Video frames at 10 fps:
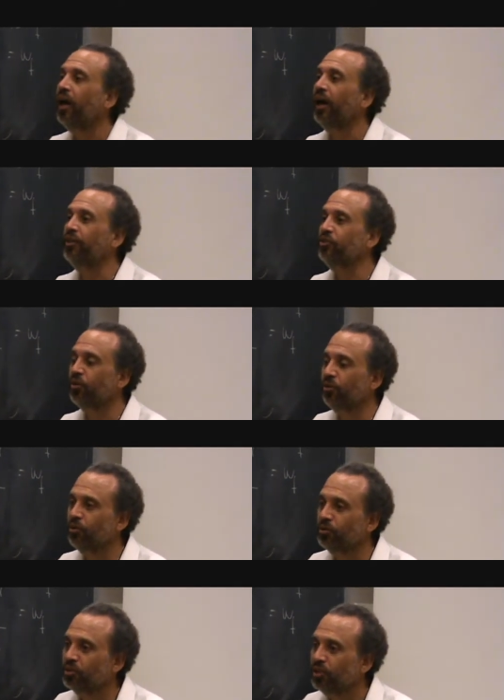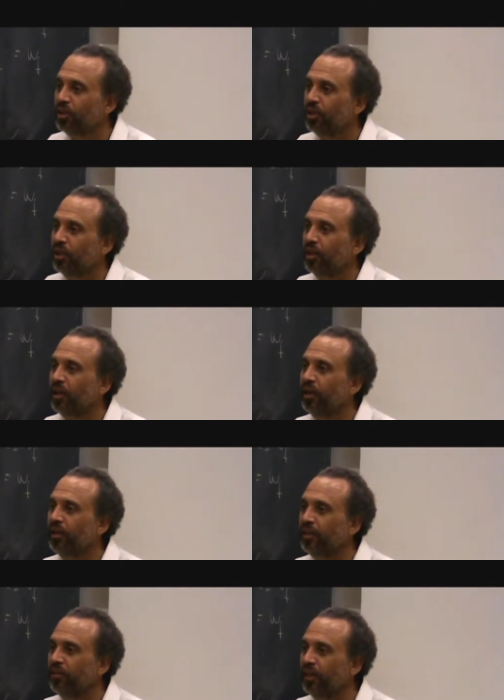I chose
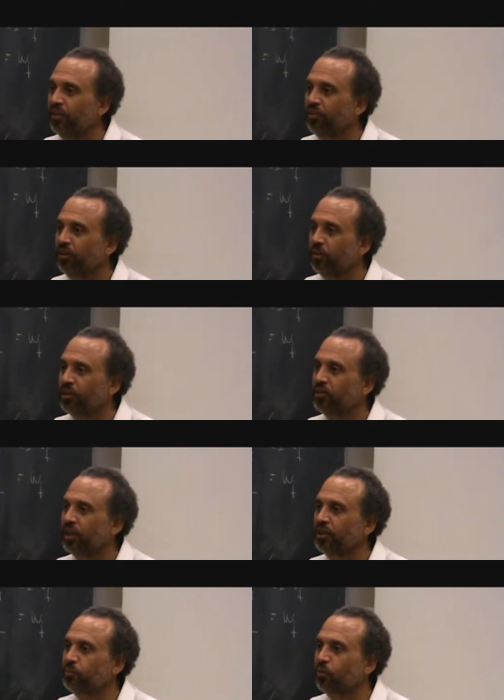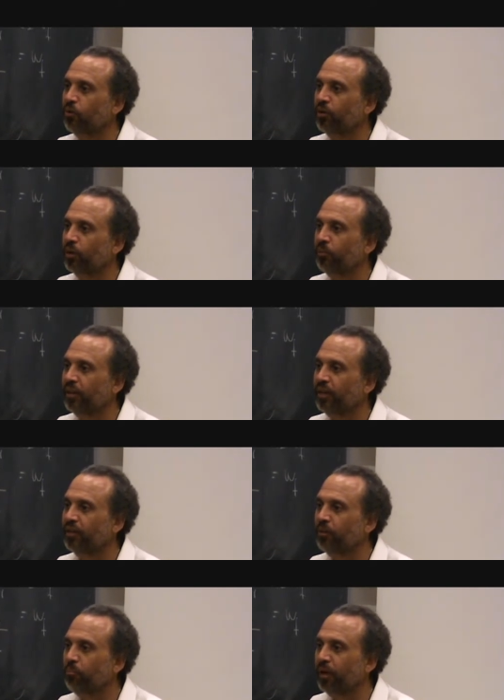uh, the engineering science program
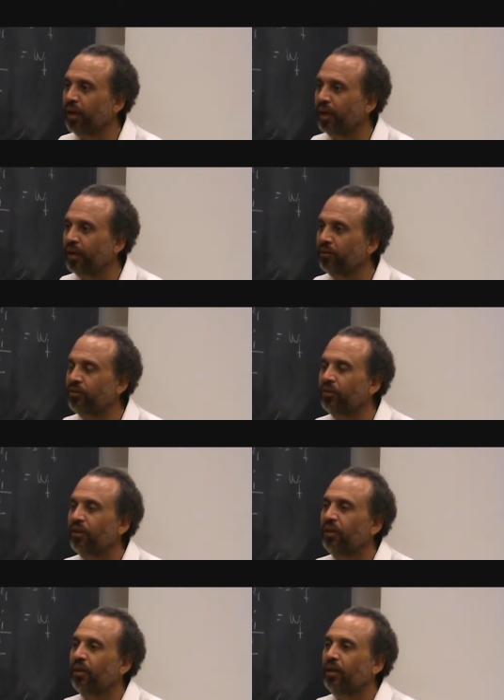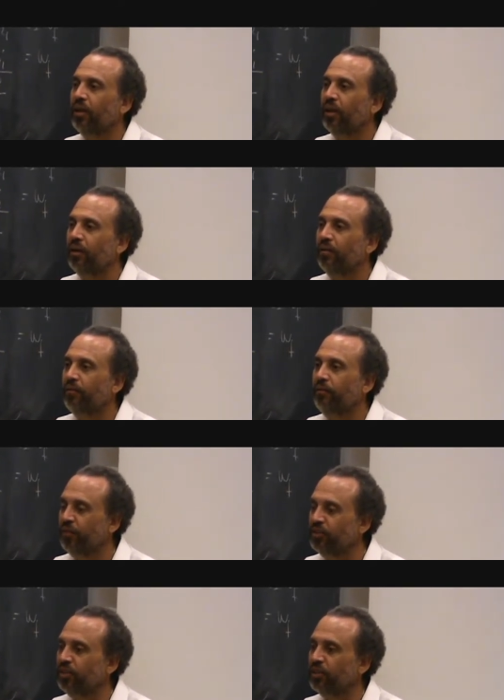that combined uh,
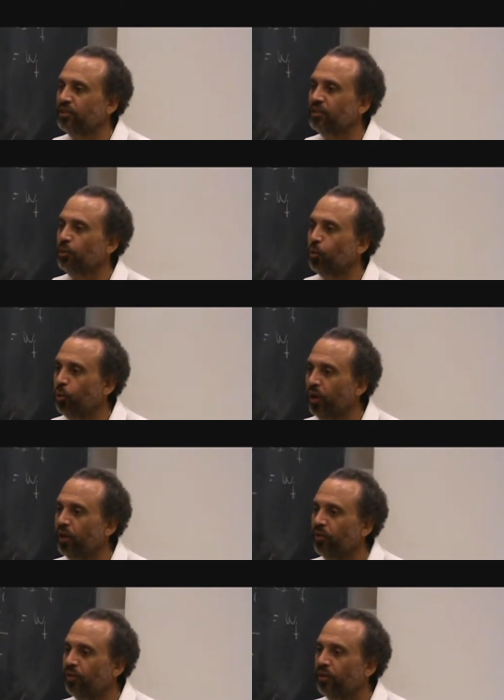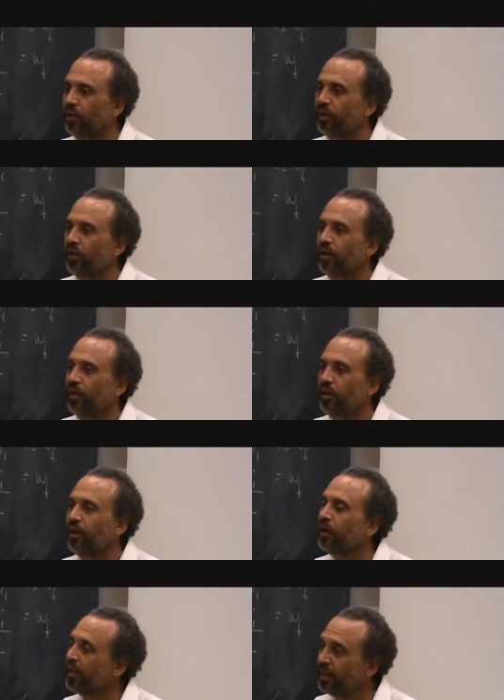physics with
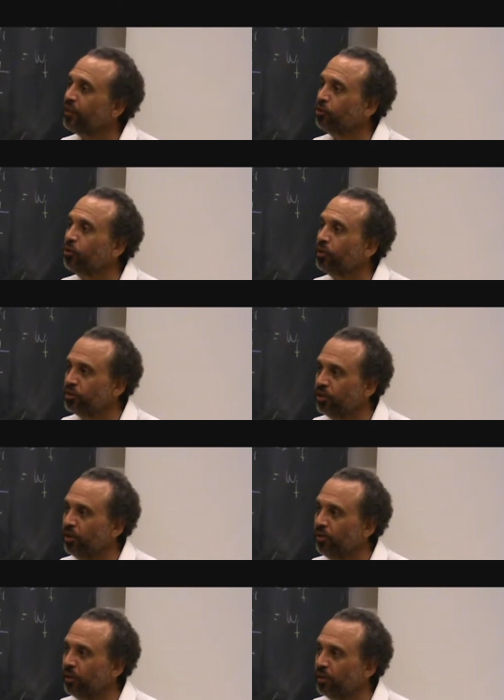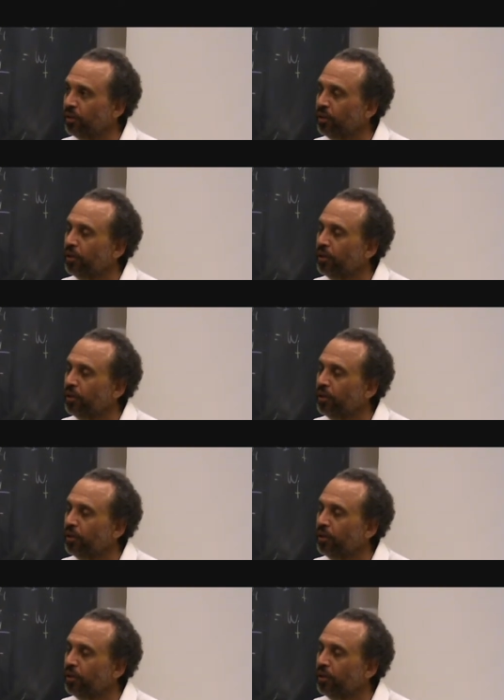uh, electrical engineering